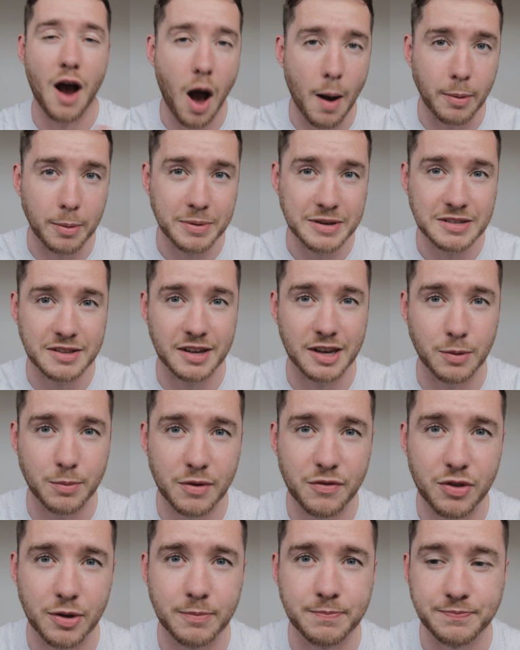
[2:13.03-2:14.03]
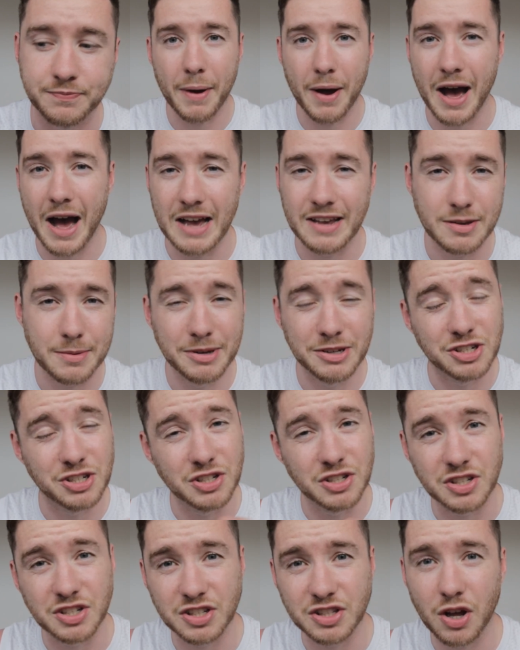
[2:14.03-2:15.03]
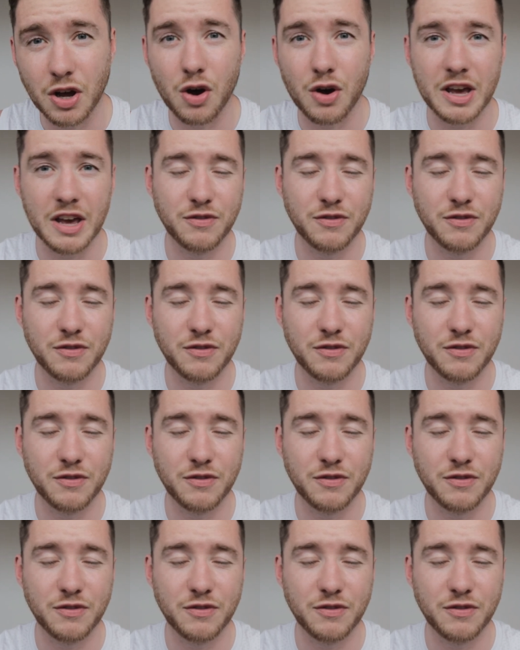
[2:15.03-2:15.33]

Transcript: I'm going to be sticking with them. But as I mentioned at the start,